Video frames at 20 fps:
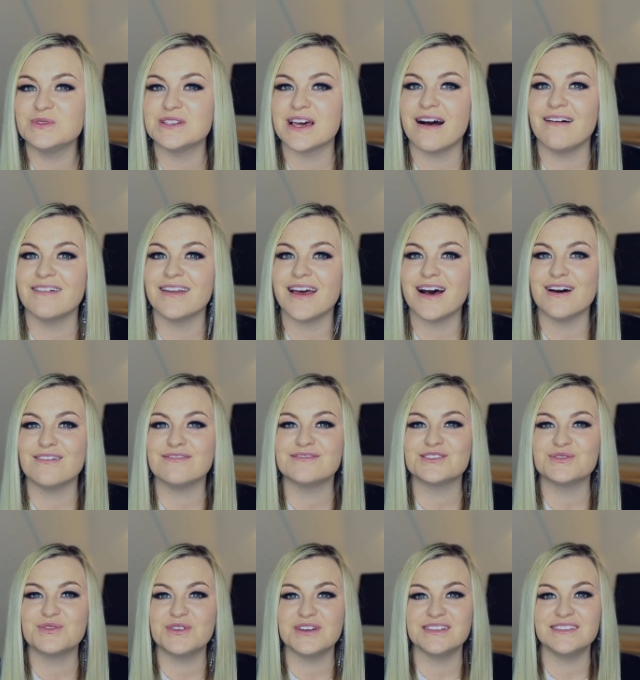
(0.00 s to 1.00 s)
down
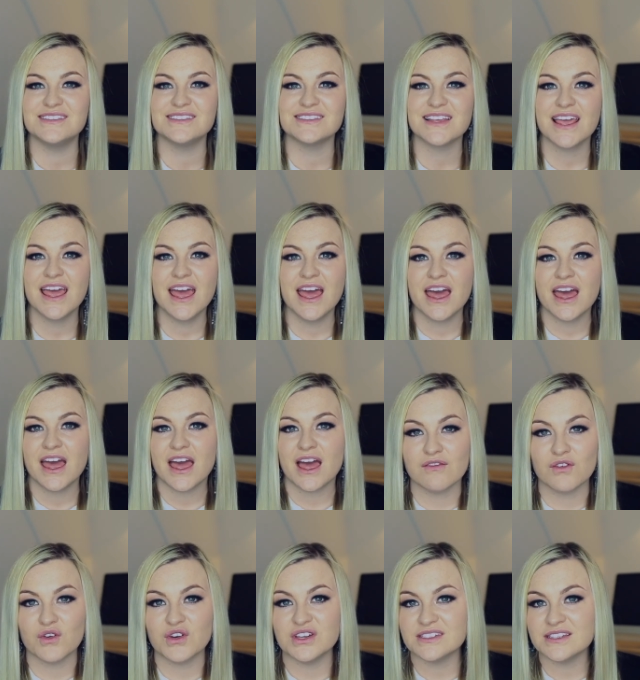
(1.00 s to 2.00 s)
afterwards. Your
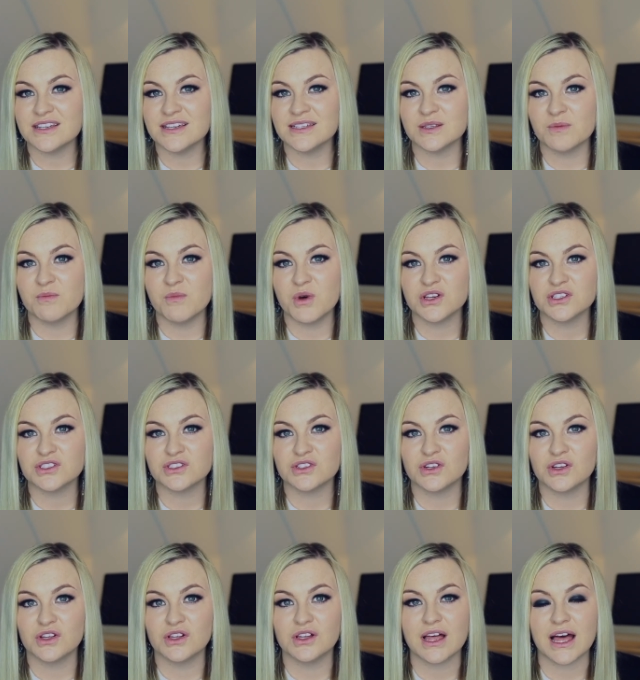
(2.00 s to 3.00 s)
voice is a
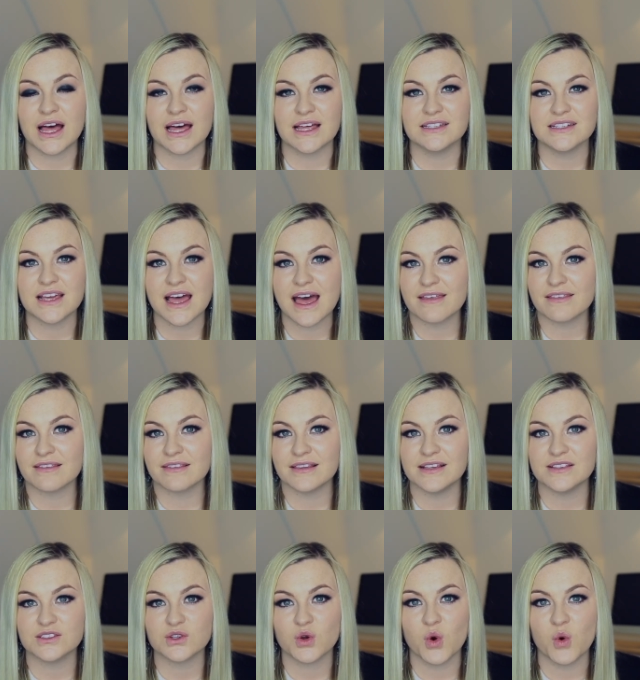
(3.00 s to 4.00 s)
muscle, and
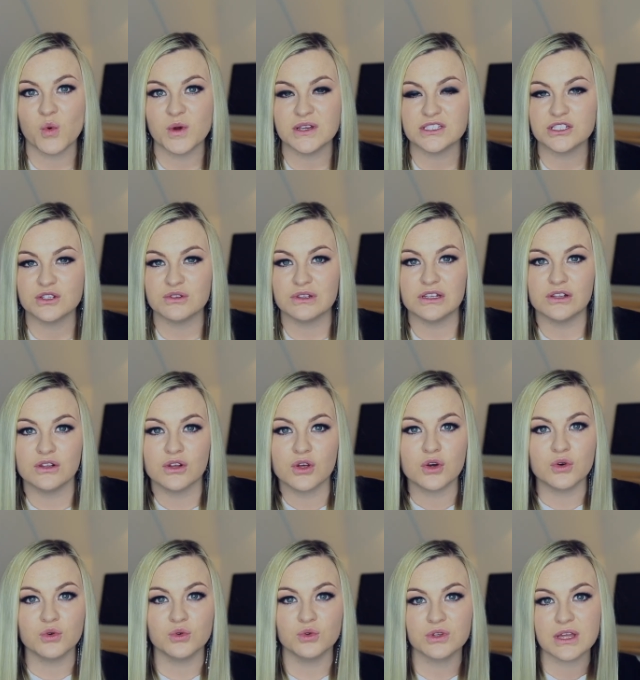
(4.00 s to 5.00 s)
athletes always do little
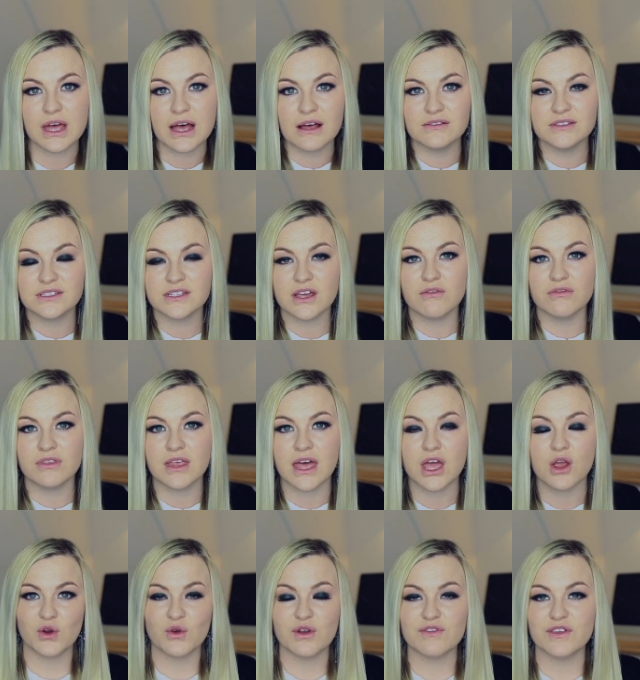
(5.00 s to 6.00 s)
cool downs, don't they?
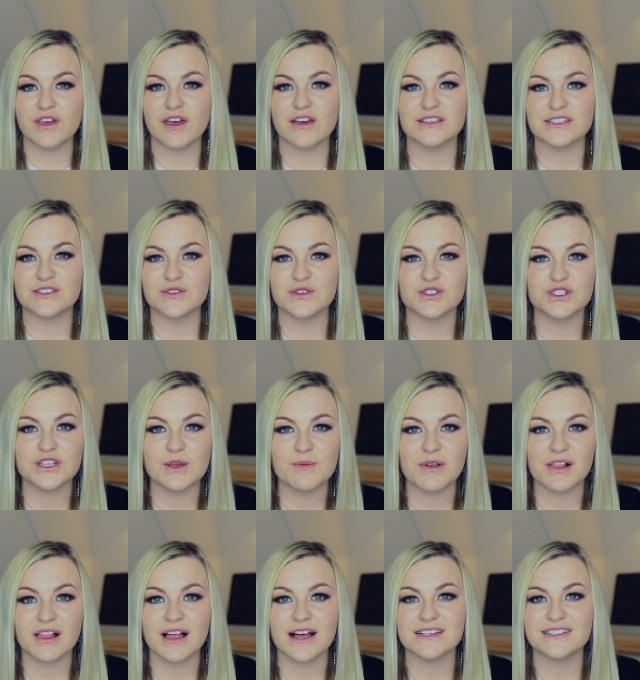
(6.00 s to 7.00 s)
Or if you go to a gym
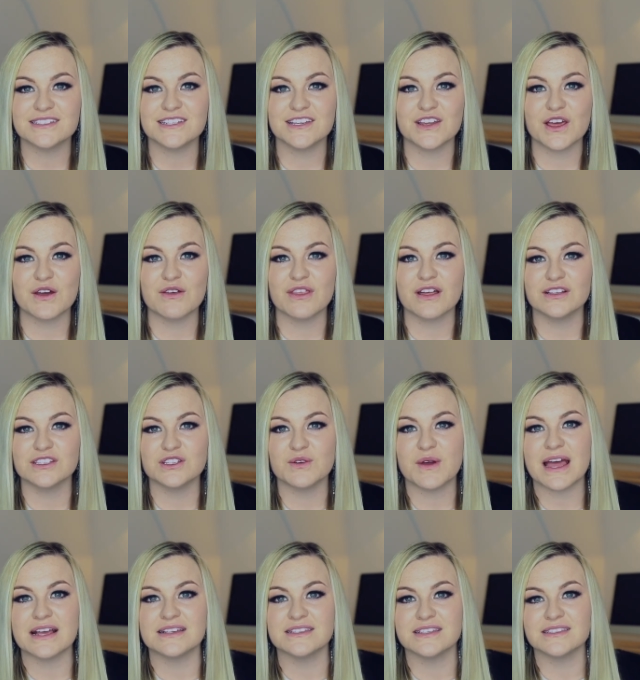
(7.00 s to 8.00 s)
class, they'll do
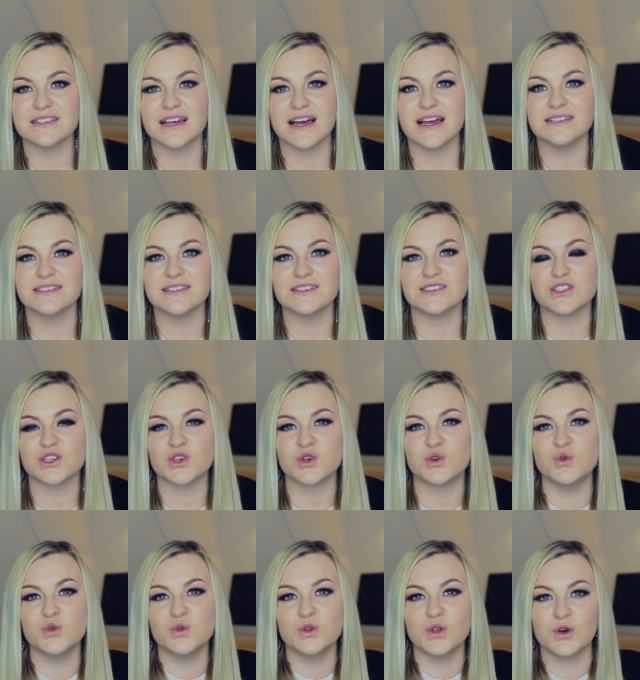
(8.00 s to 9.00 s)
exercises to
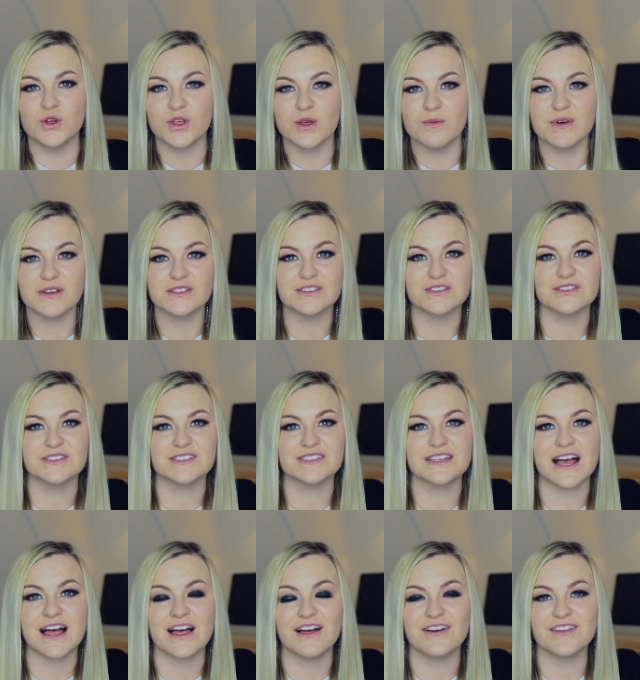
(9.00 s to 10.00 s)
cool all your muscles
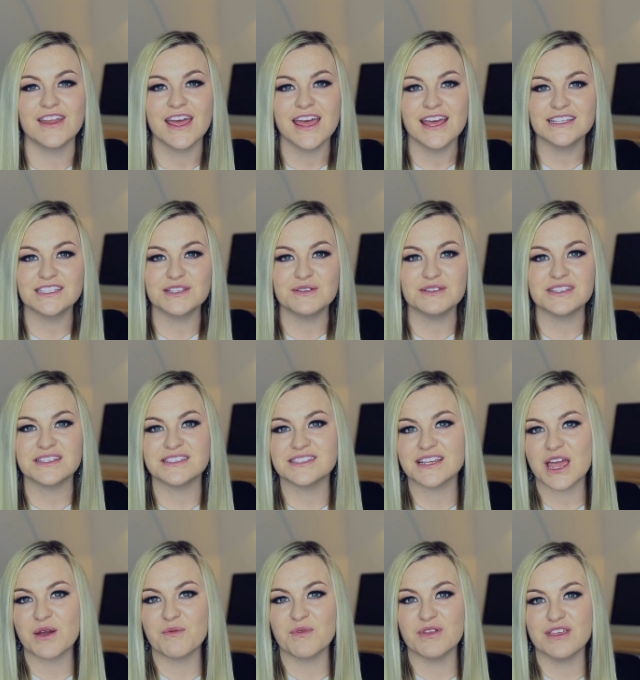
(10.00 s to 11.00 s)
down. So it's the
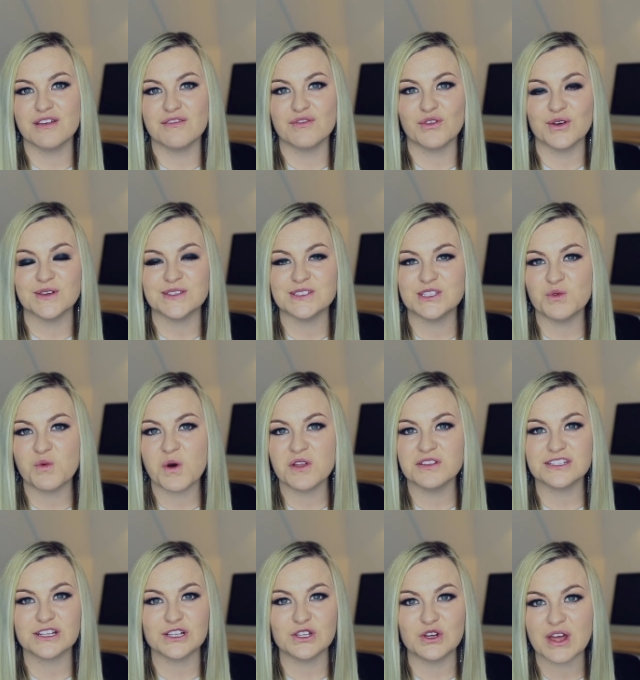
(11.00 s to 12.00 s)
same with your voice. You want
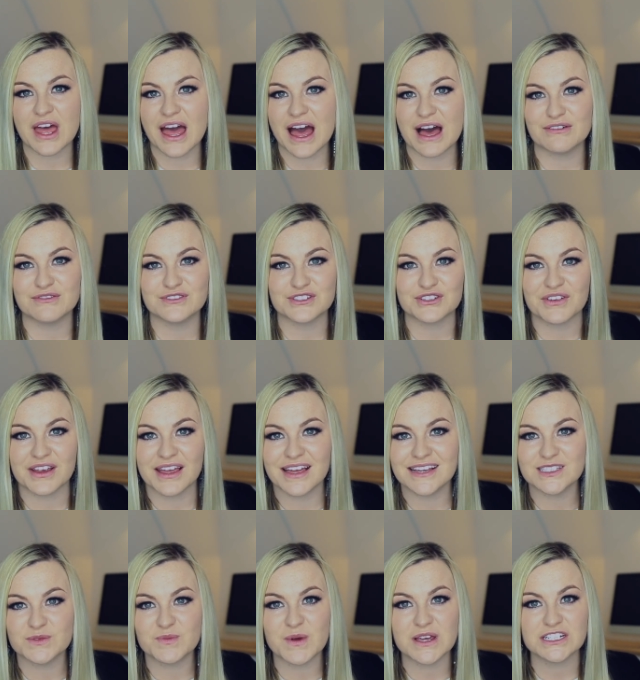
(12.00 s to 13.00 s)
to look after it,
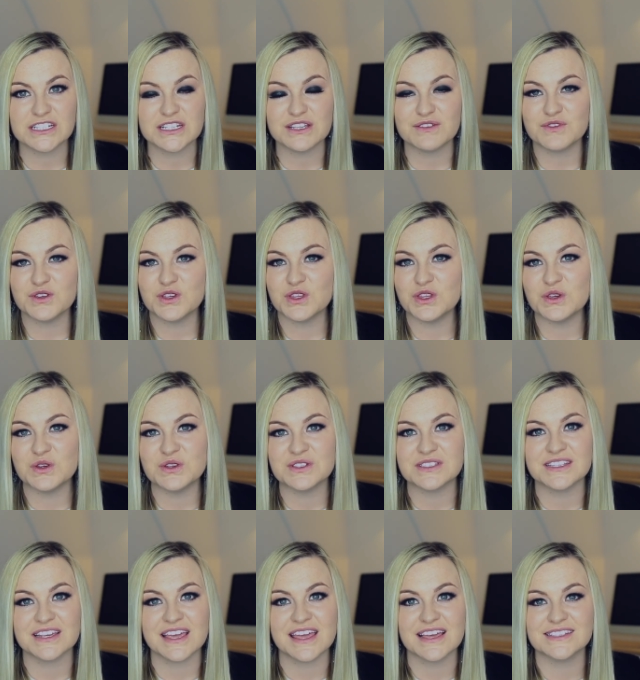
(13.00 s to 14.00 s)
especially if you're
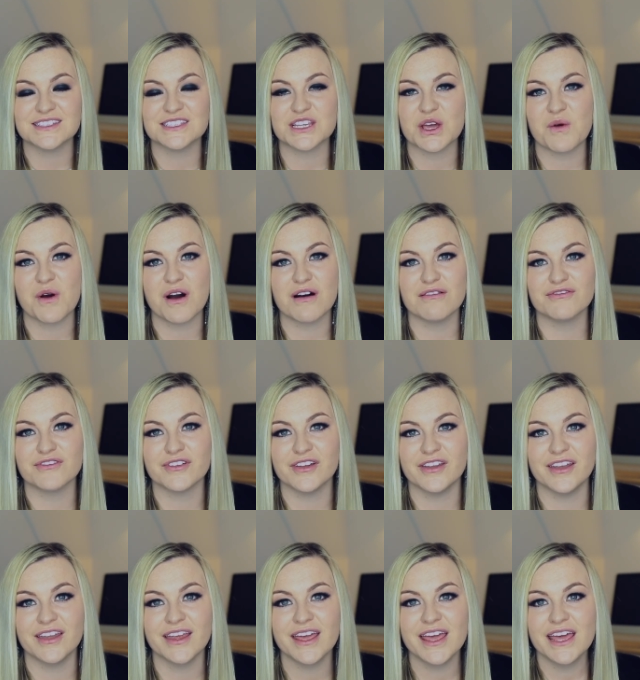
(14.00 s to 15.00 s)
using it so
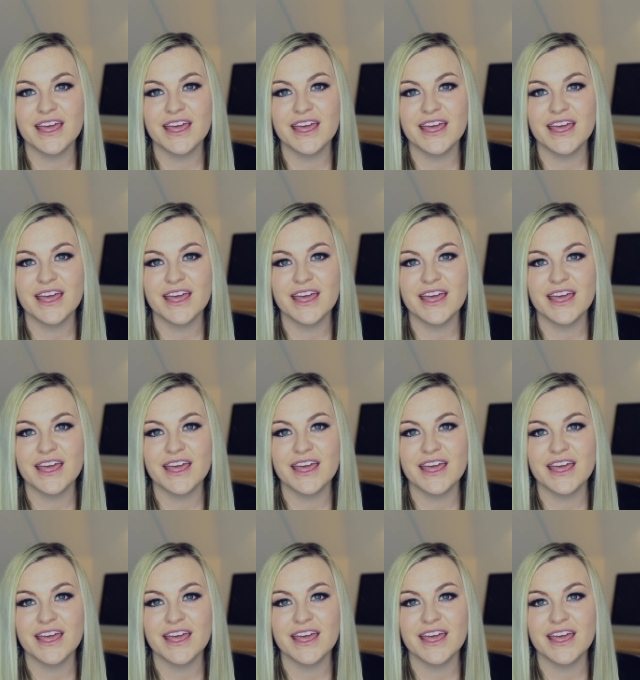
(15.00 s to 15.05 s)
often,